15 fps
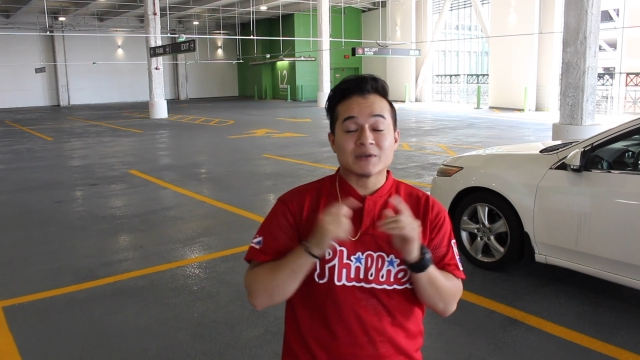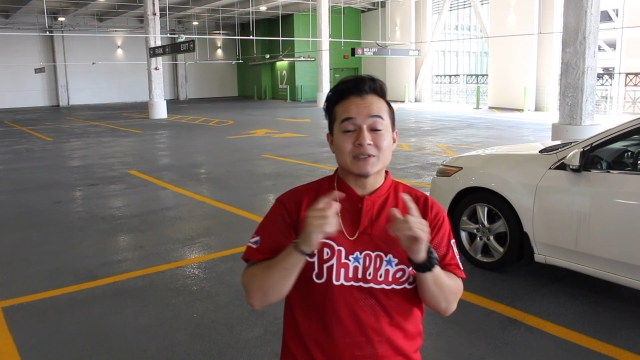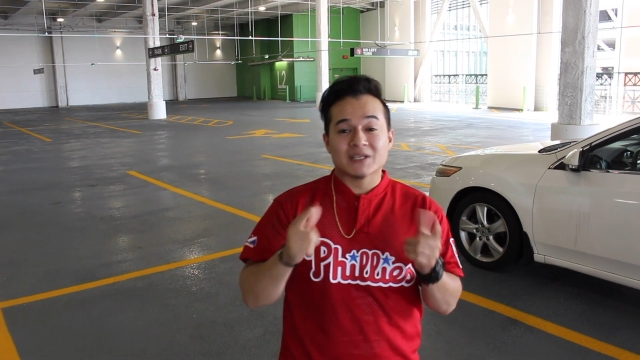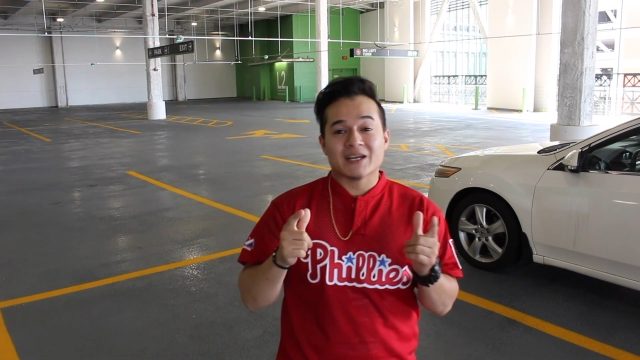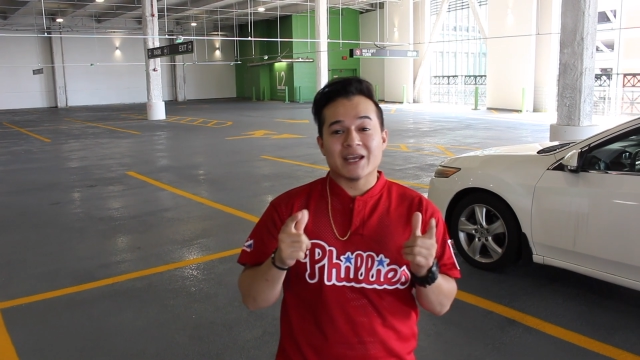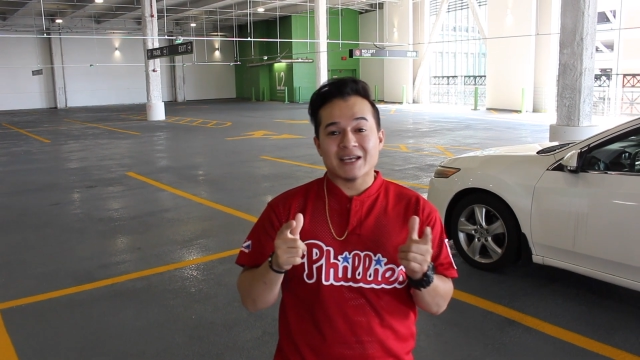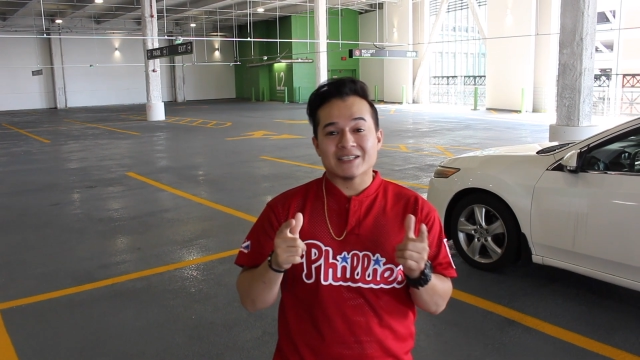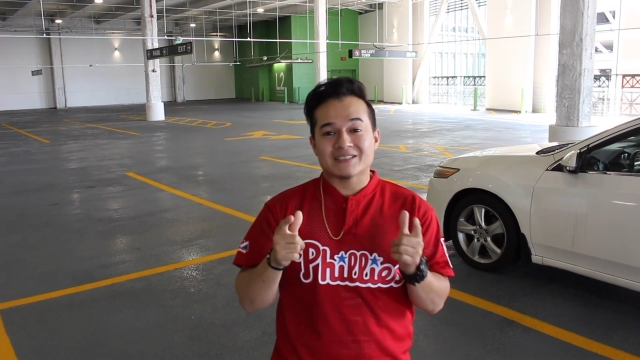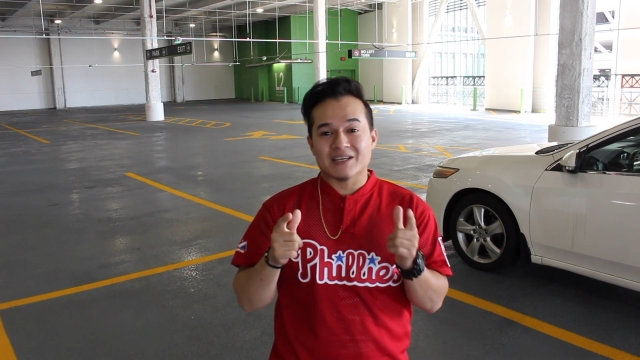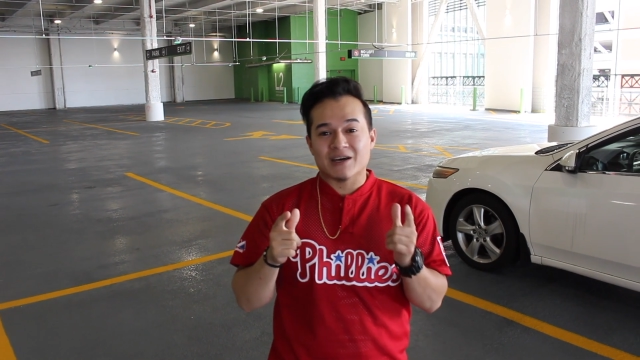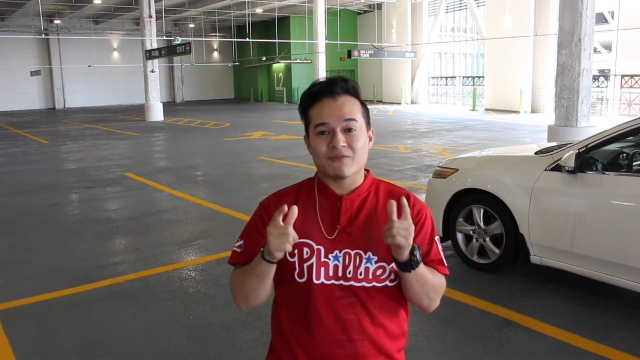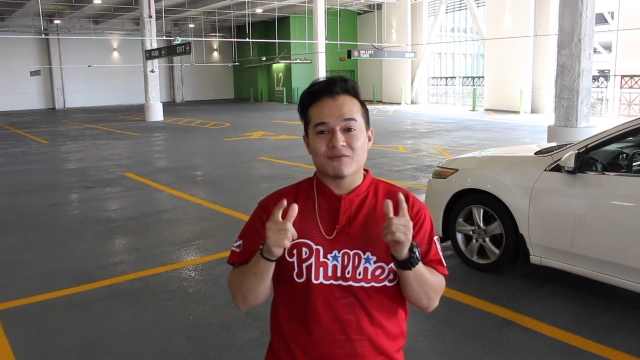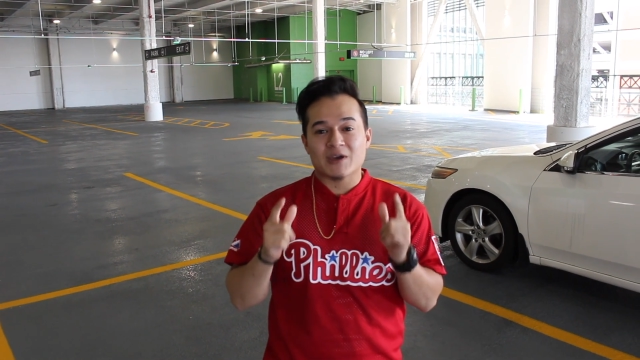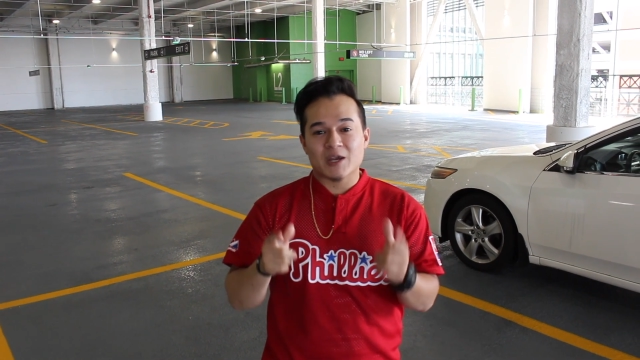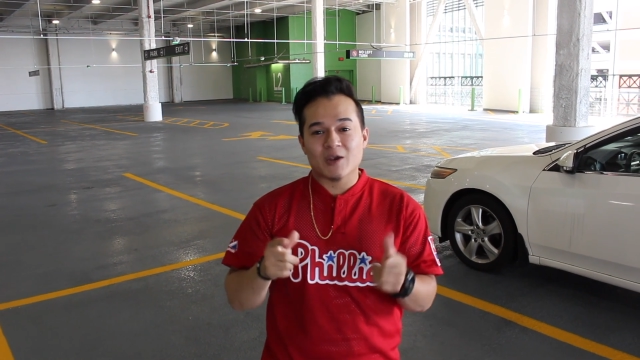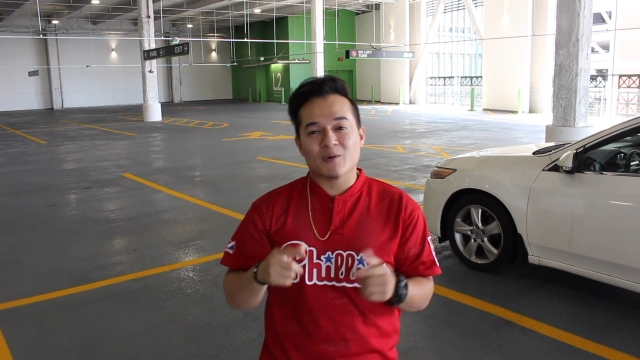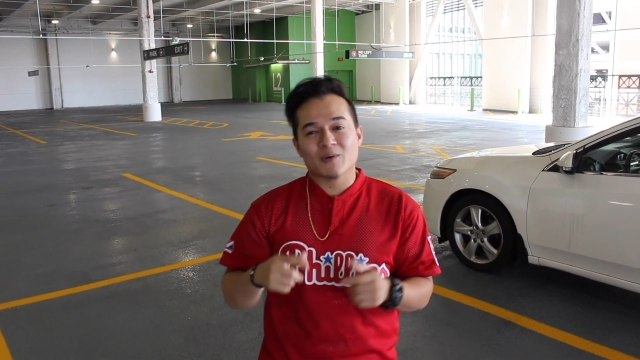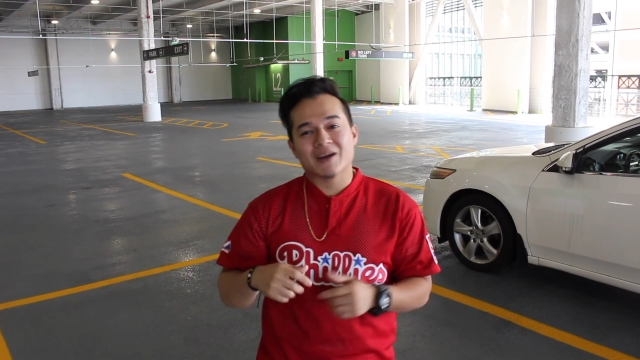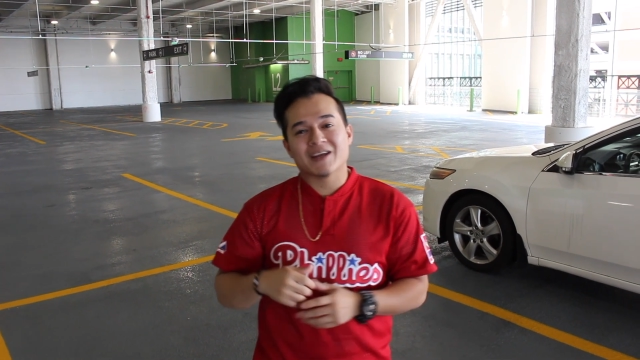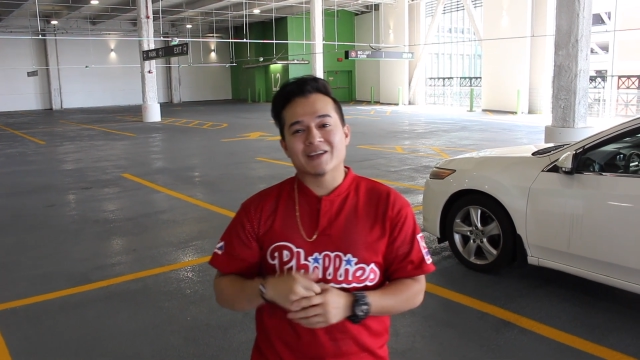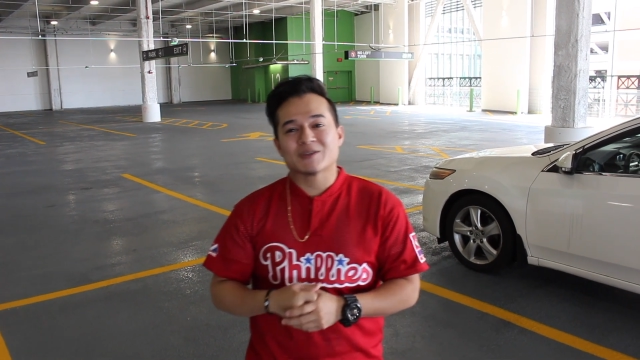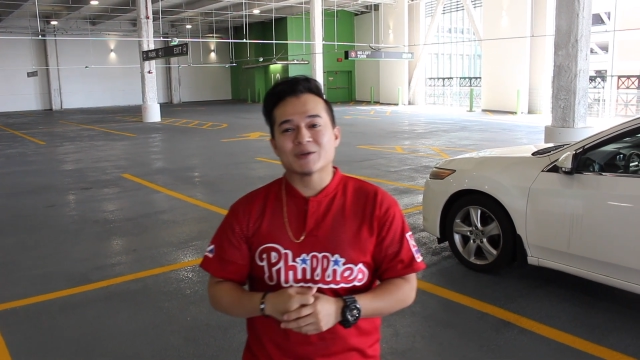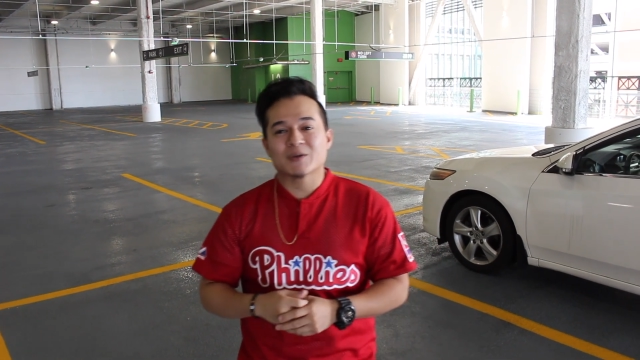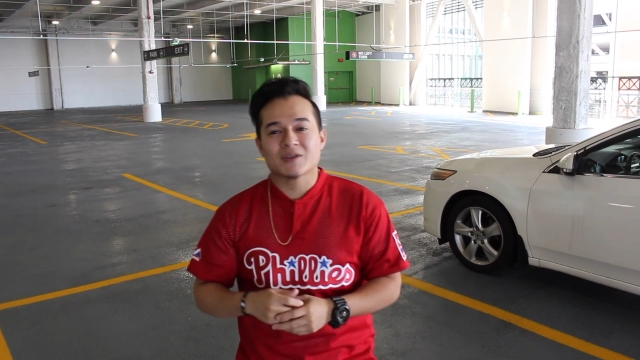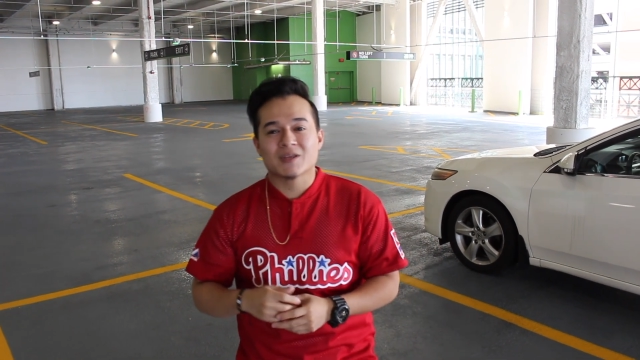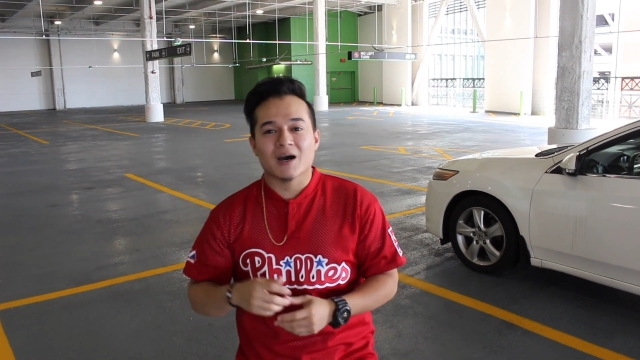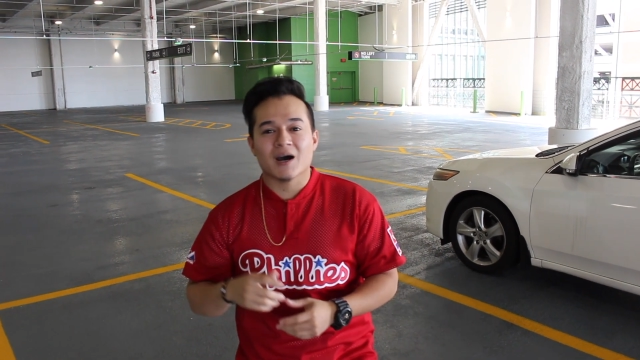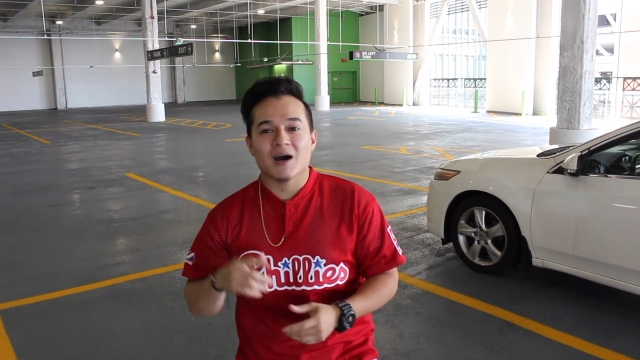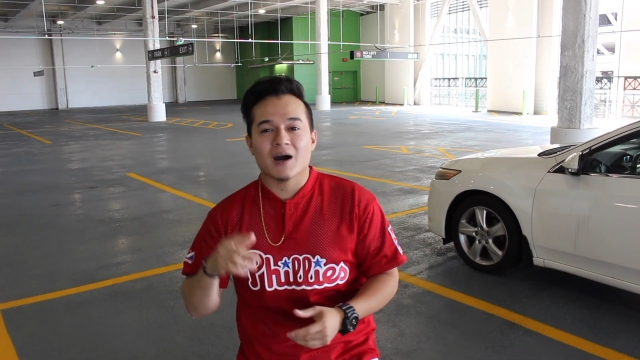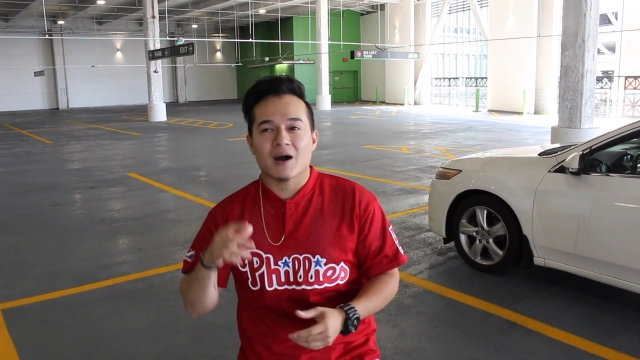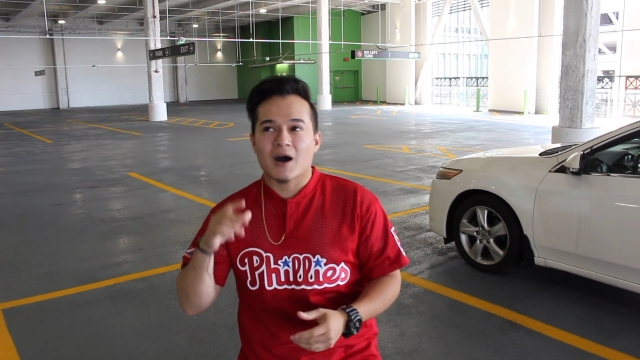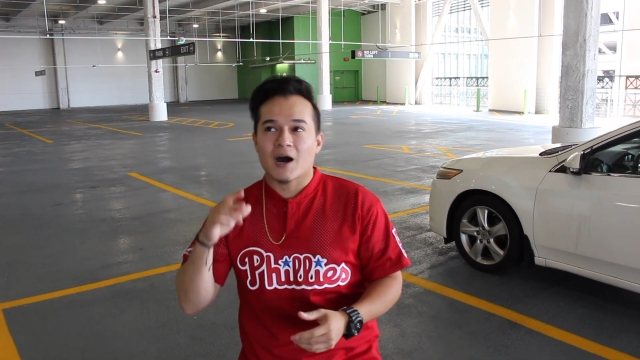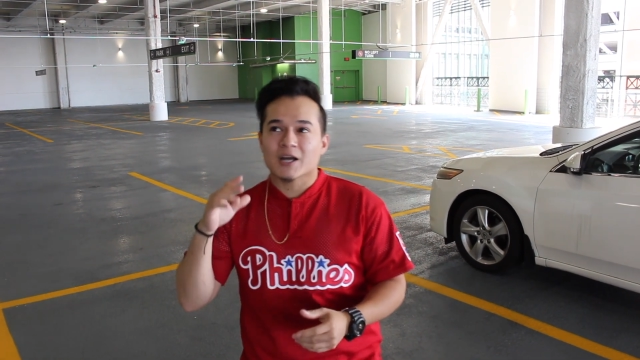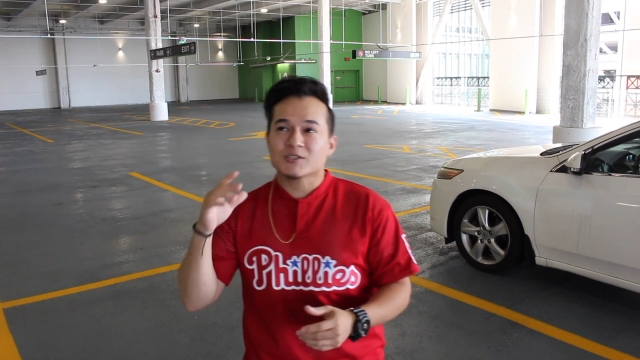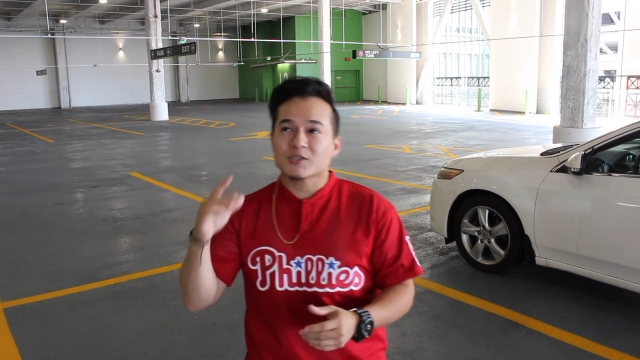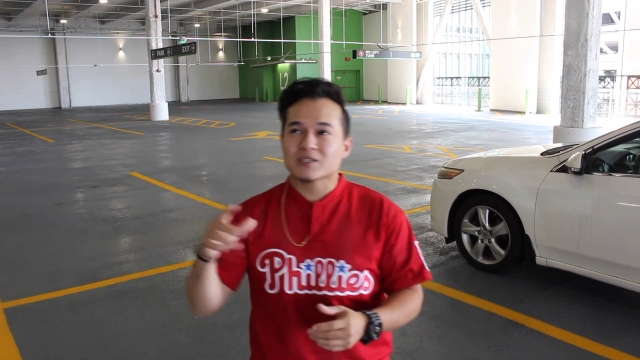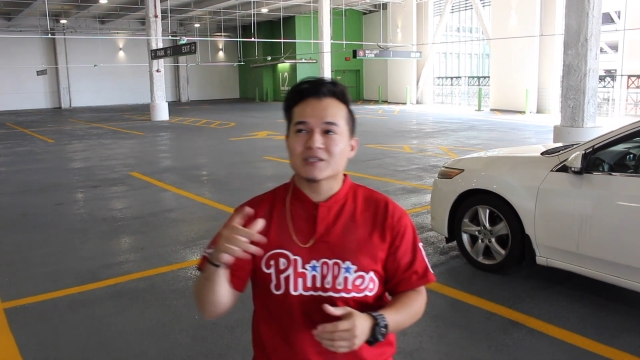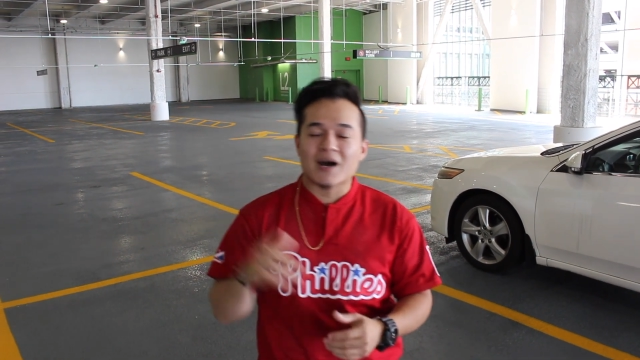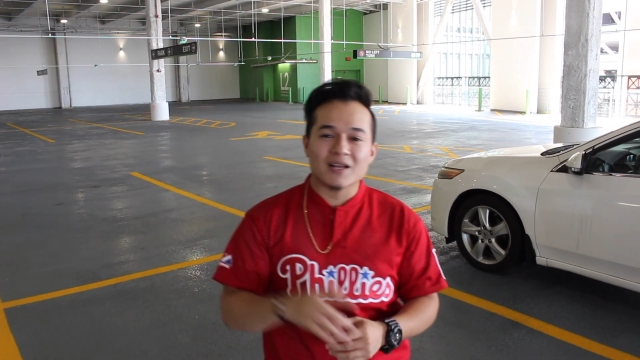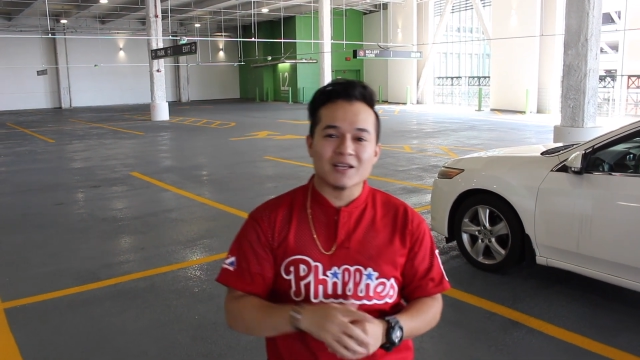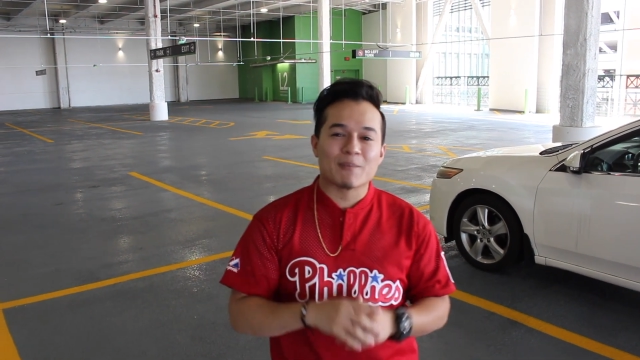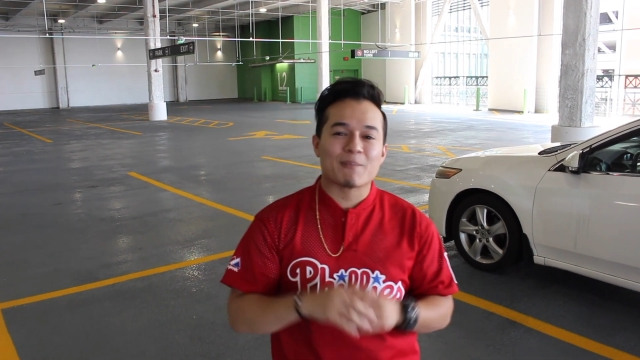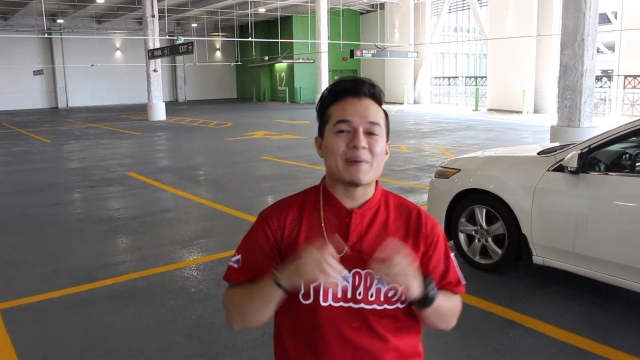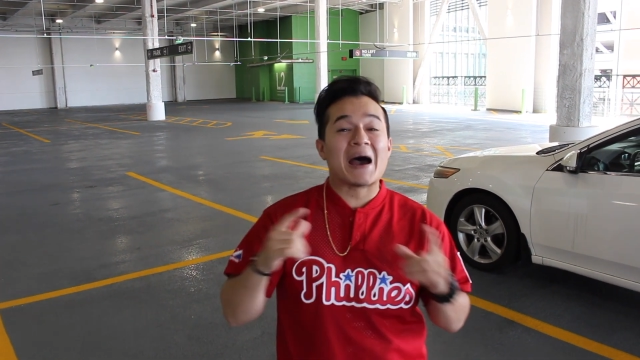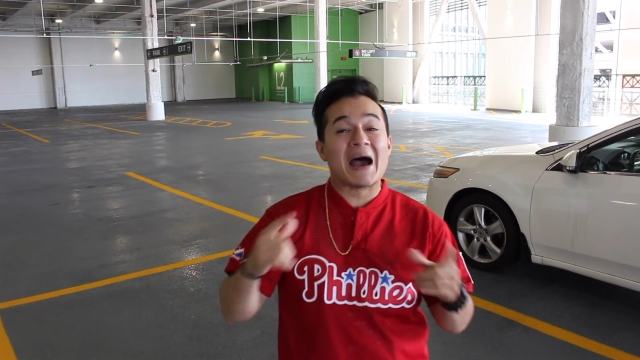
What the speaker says: for today's video we're gonna do the $100